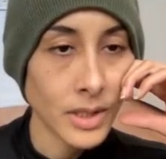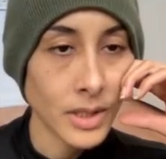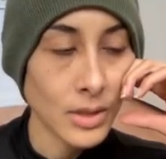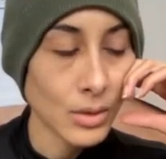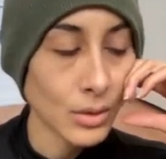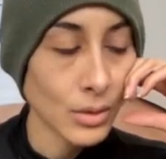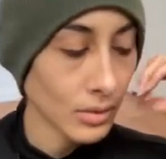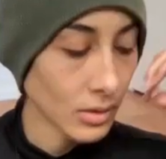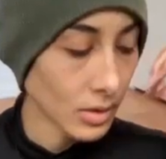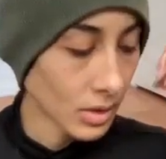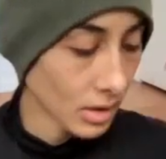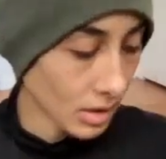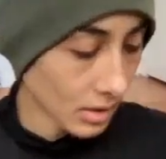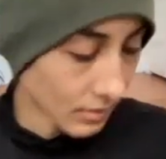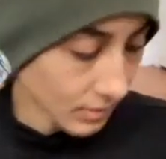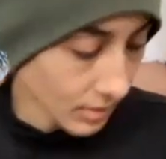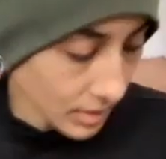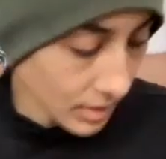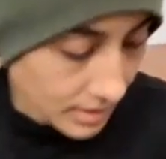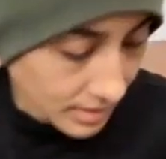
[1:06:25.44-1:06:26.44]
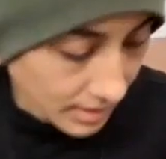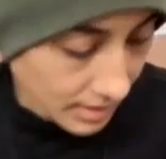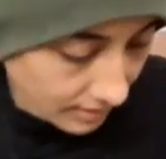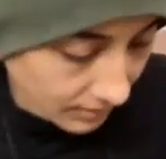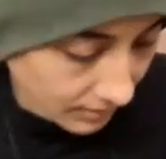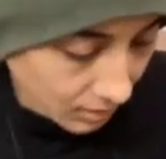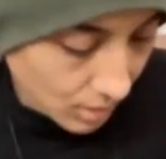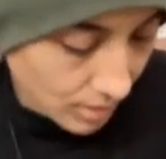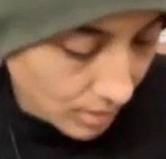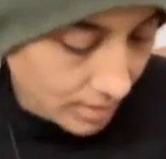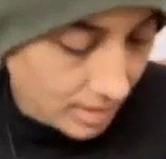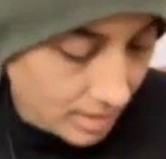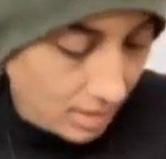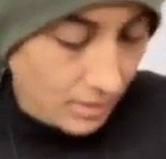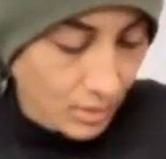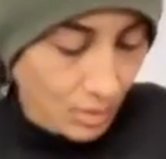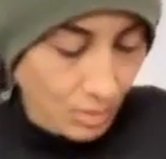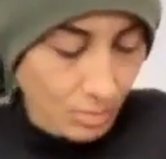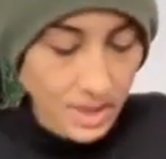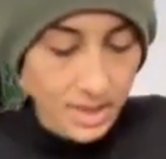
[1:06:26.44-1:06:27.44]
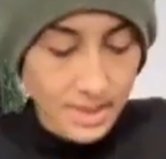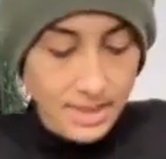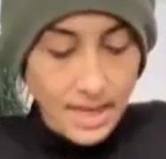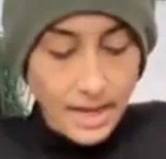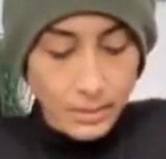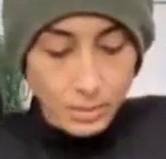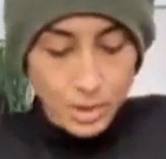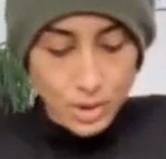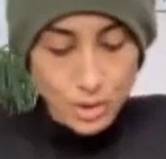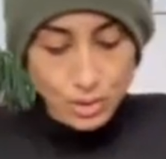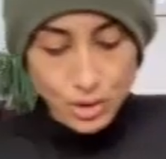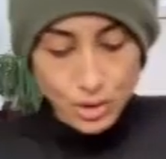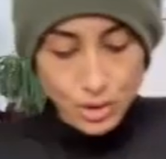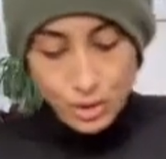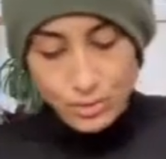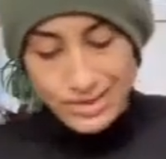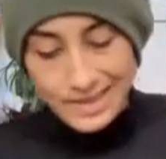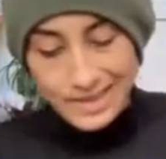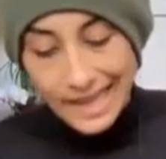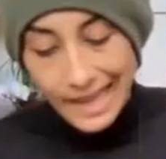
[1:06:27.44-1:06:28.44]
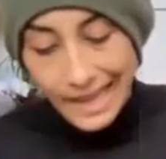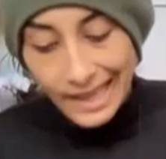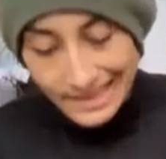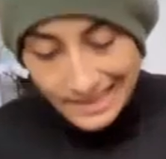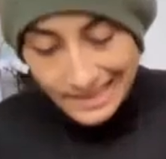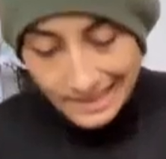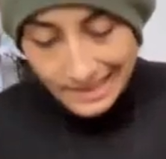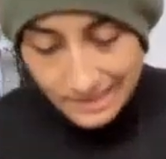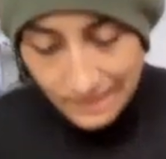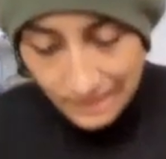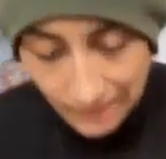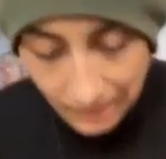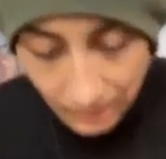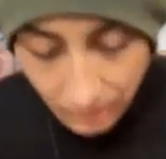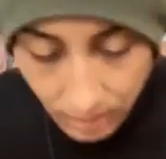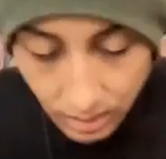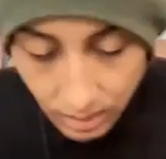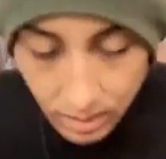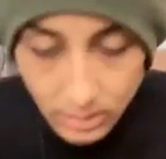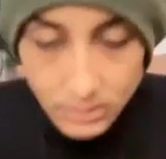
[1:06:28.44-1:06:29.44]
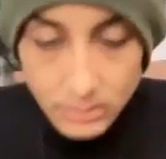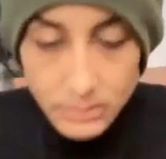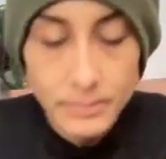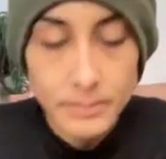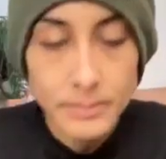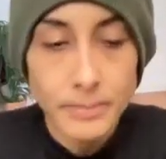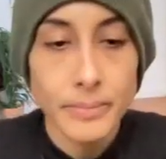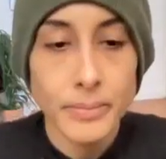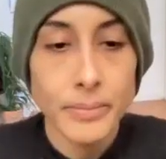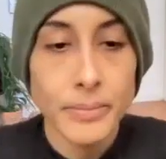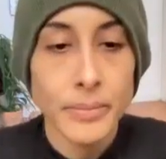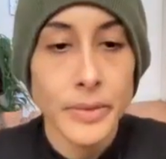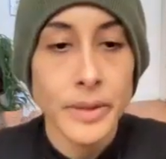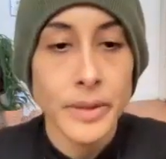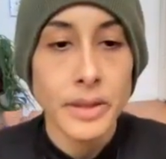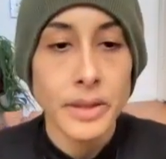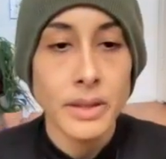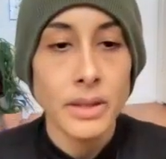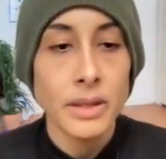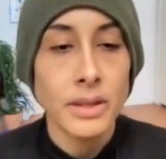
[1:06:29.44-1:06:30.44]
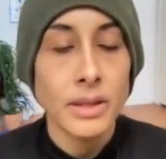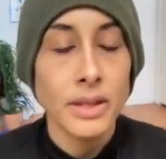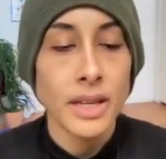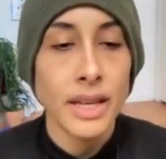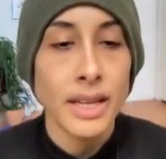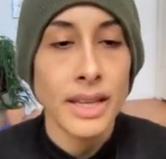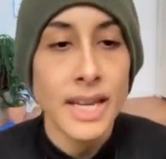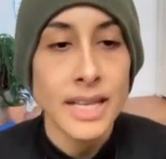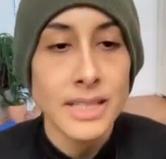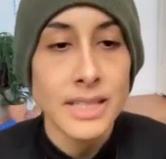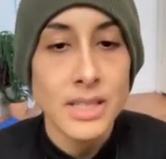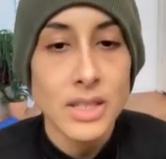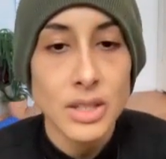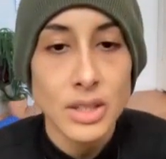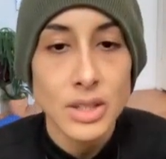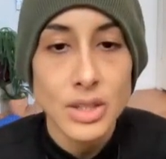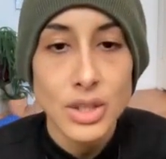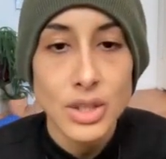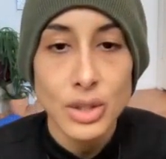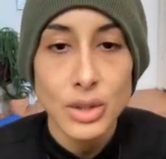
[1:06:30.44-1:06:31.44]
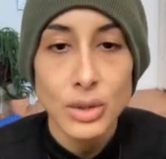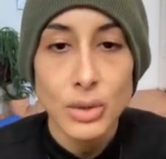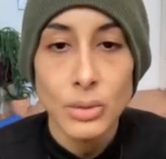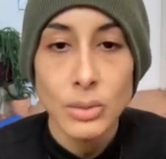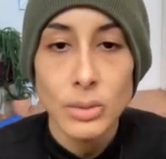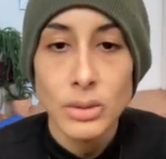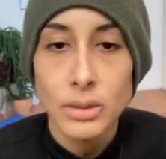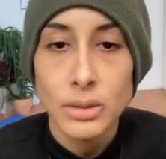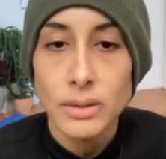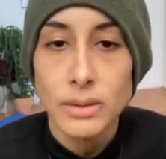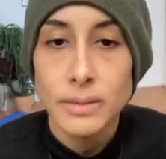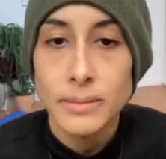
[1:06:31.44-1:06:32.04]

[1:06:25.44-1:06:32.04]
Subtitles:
And so conversely, of course, it also means that which you choose not to take on. And that's good too.